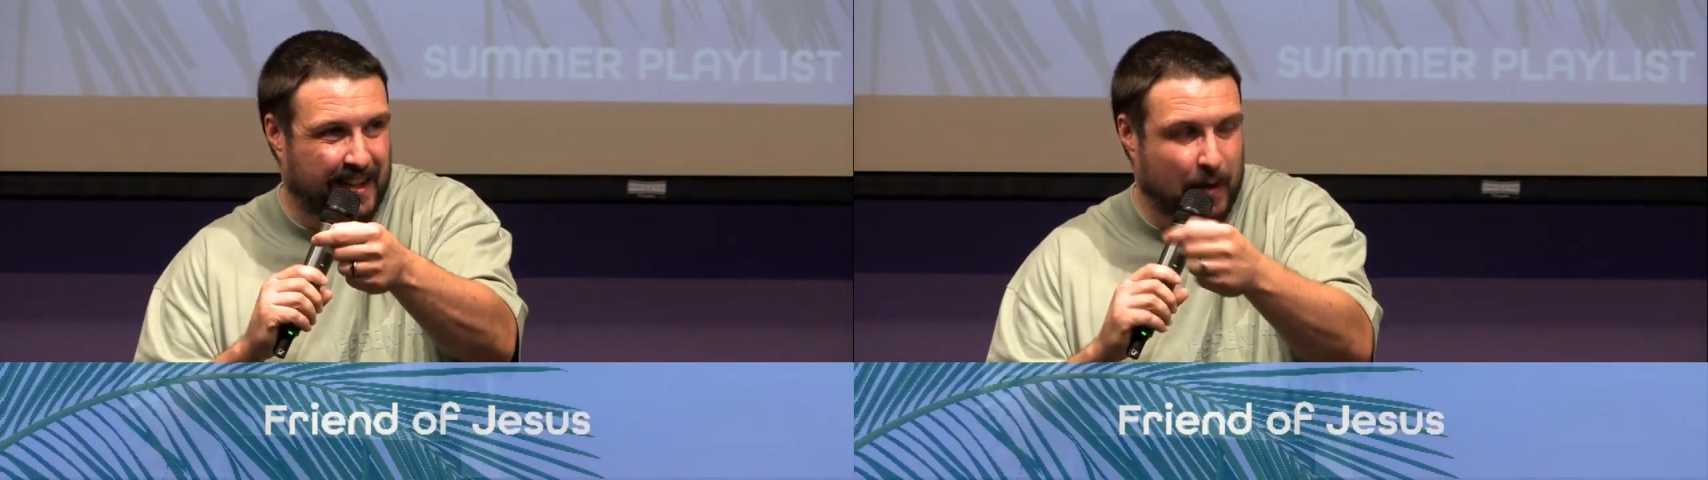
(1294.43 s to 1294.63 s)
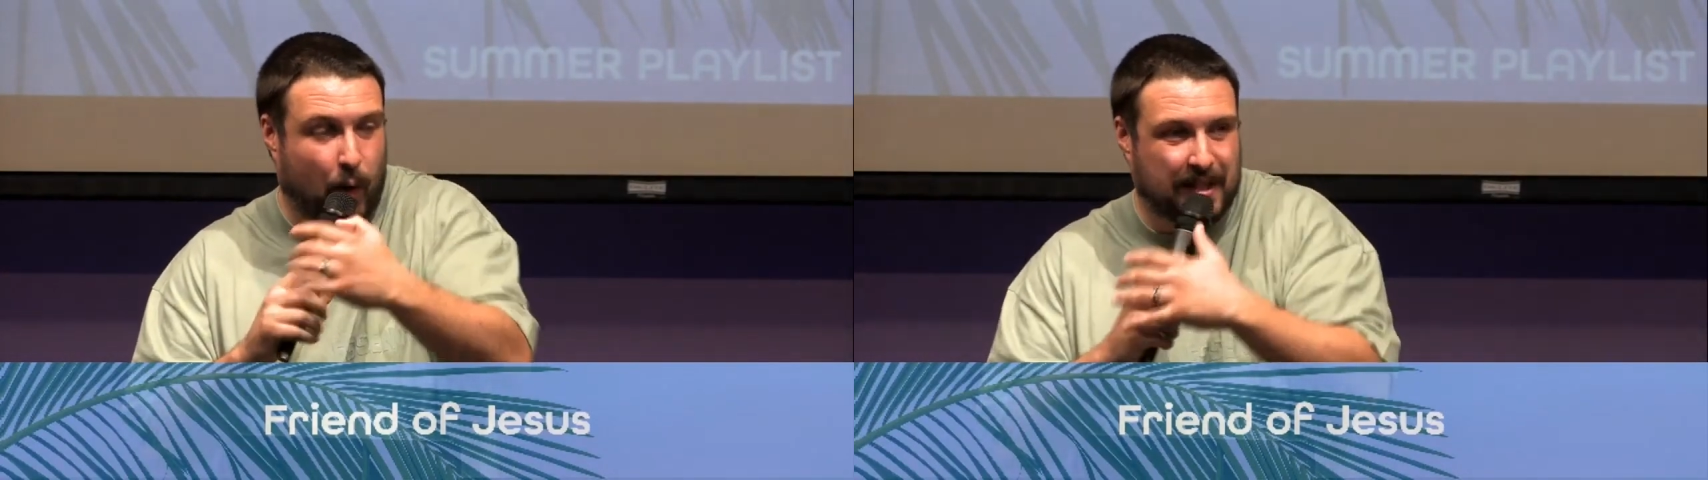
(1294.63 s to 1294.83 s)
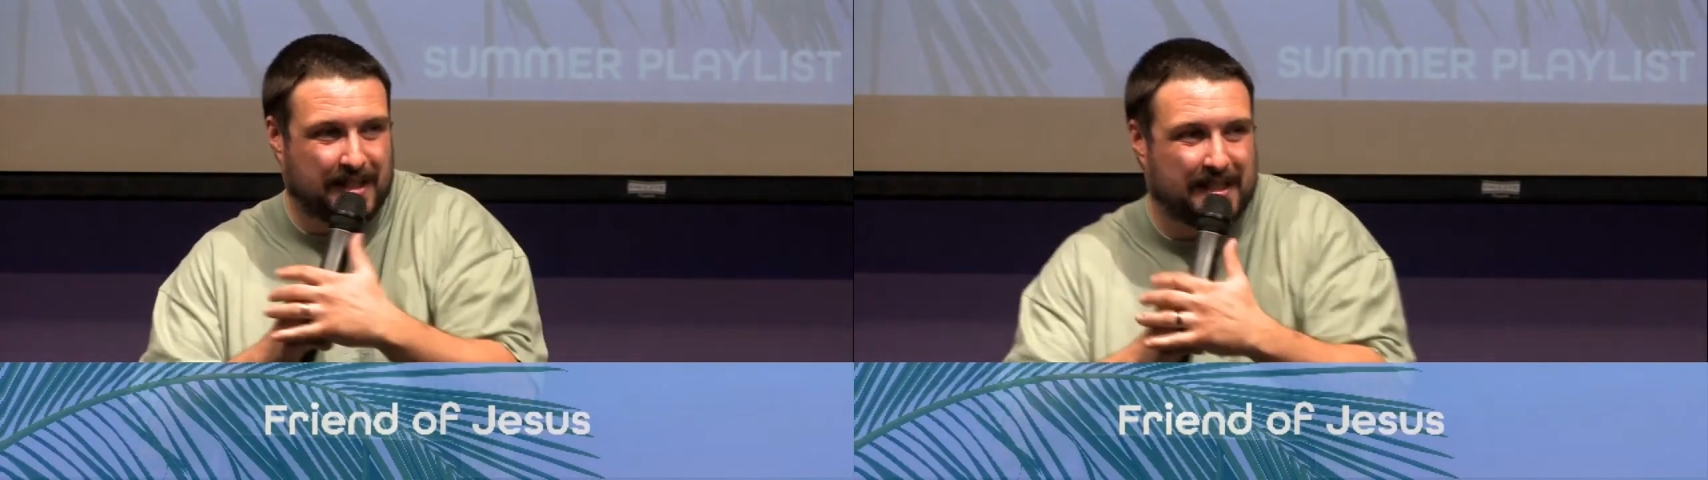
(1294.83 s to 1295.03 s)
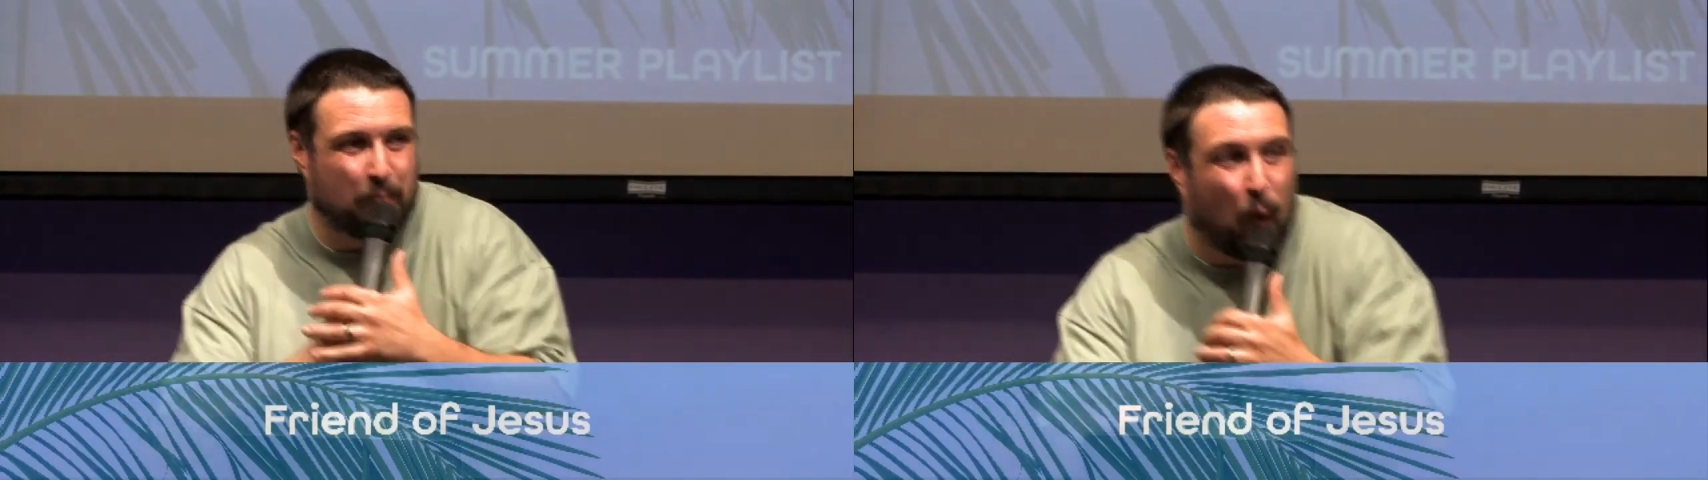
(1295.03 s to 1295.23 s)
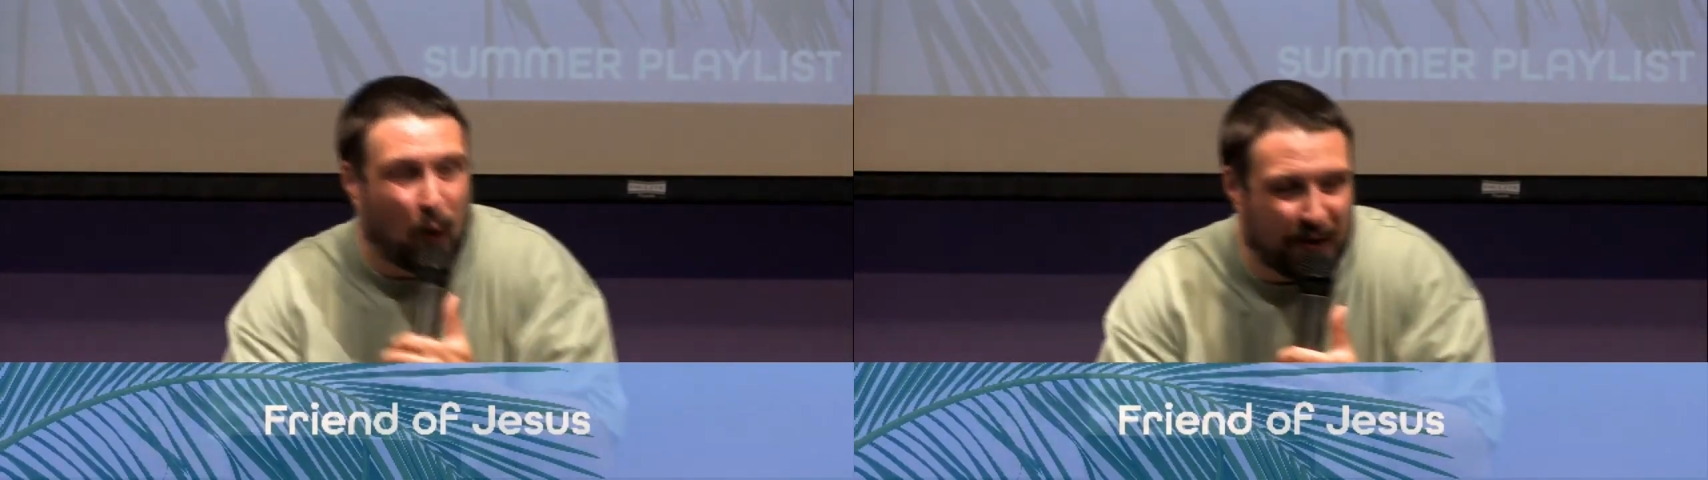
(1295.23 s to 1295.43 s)
He wants
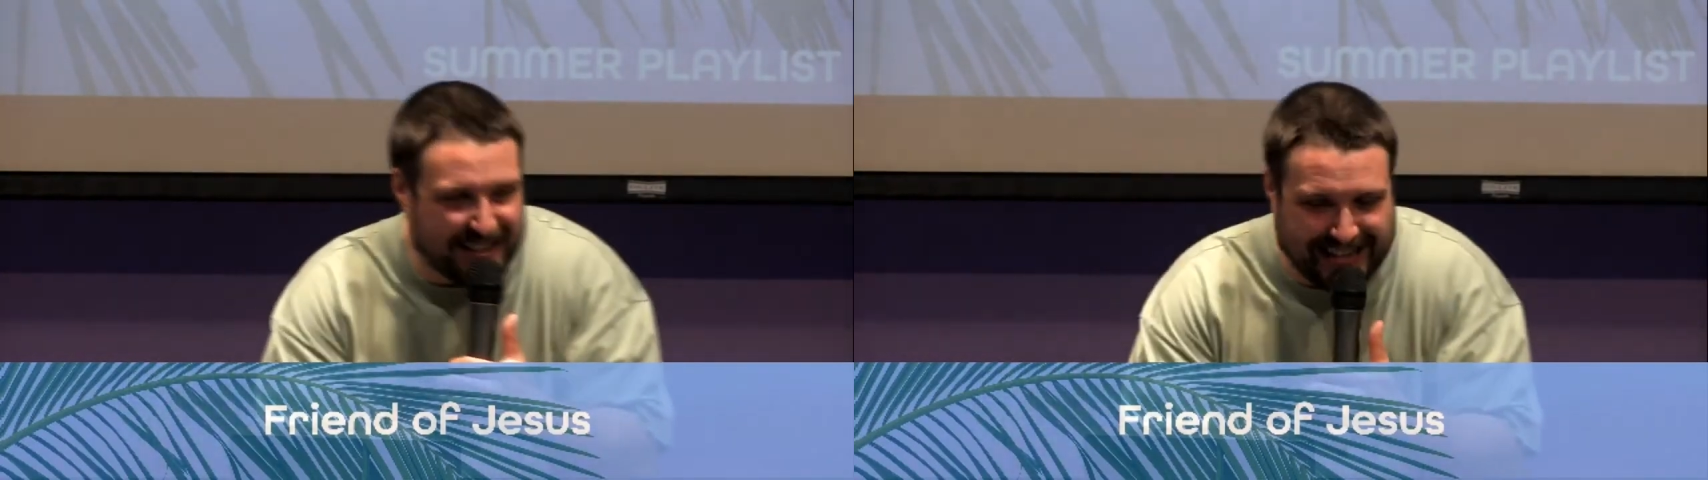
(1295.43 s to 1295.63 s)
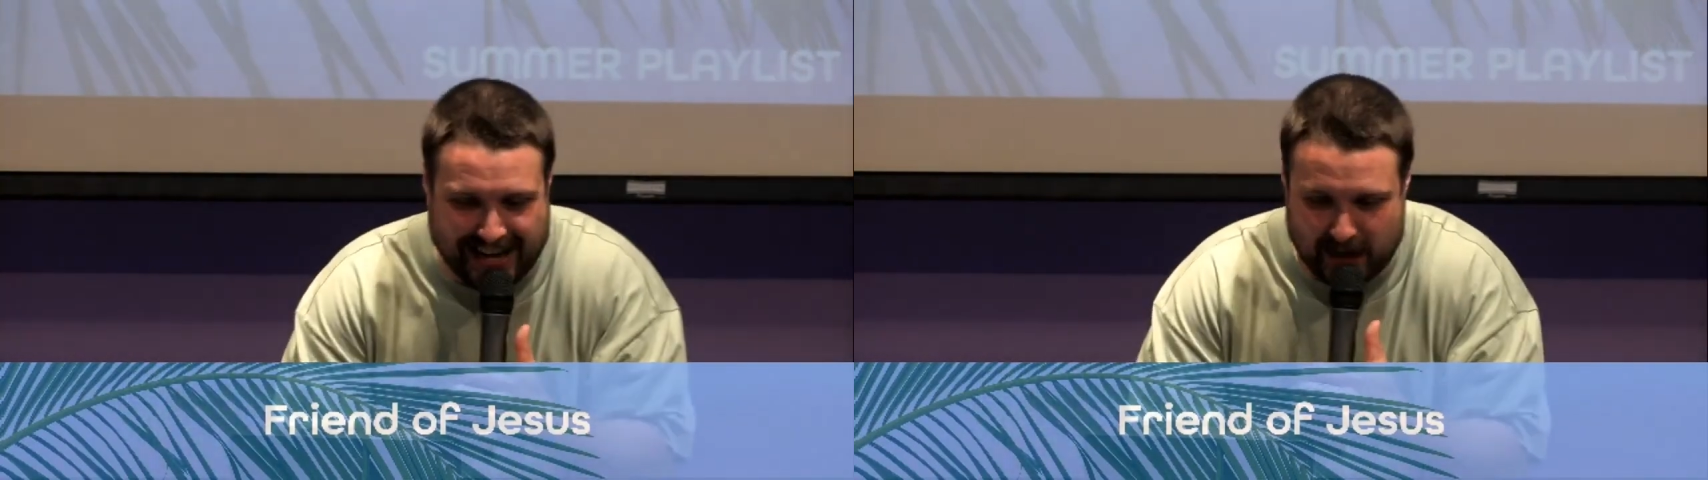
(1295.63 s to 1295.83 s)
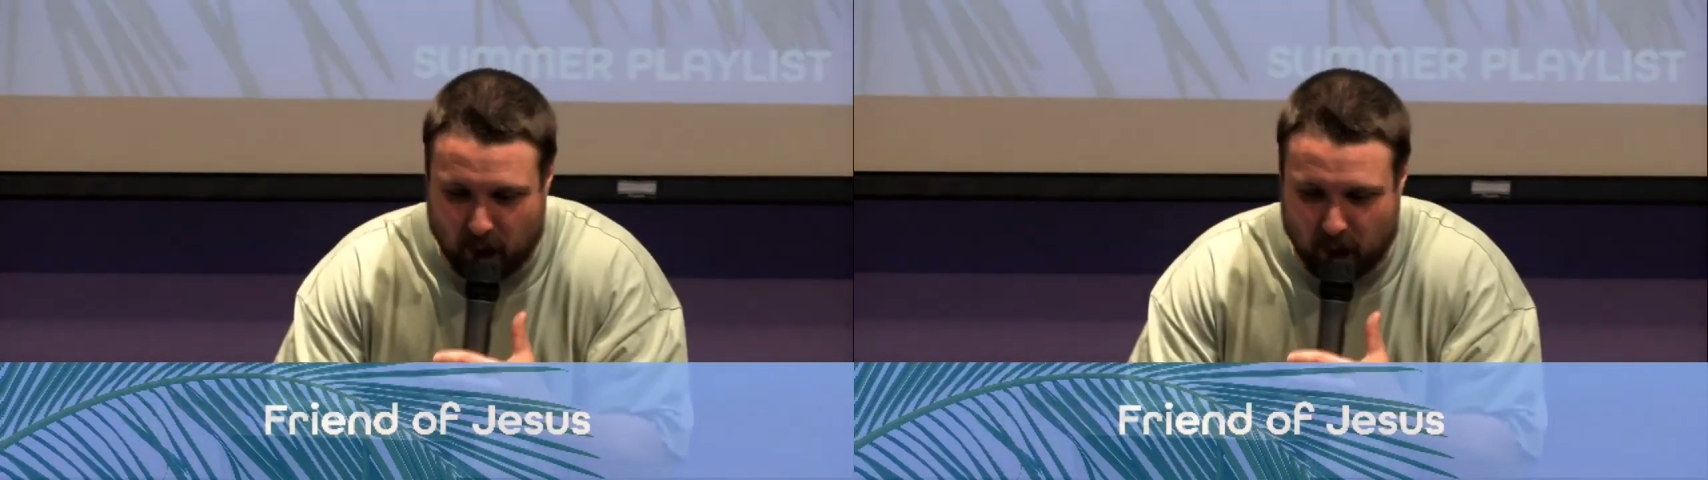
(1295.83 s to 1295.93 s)
more than that.